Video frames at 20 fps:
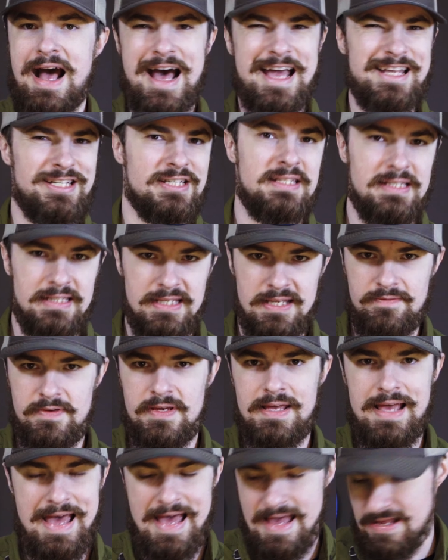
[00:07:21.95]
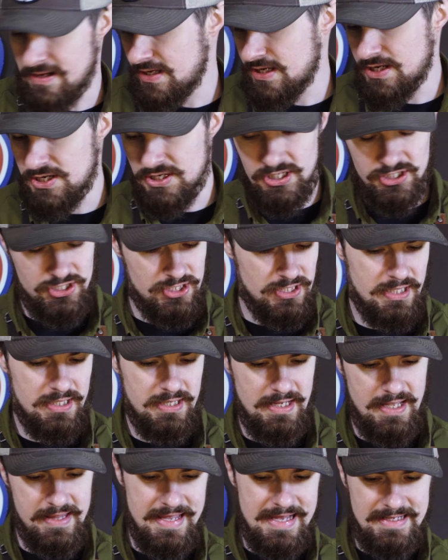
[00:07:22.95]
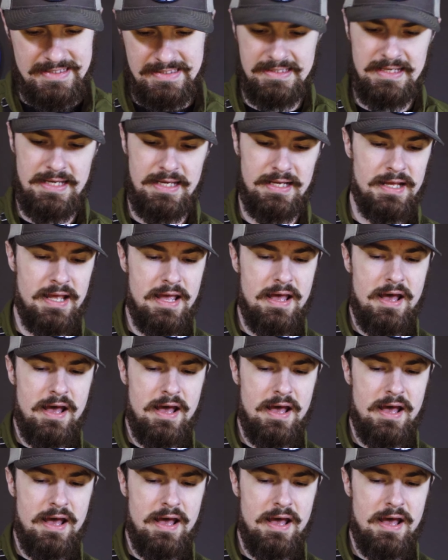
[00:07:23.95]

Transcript: I just leave it conditioned and that's it.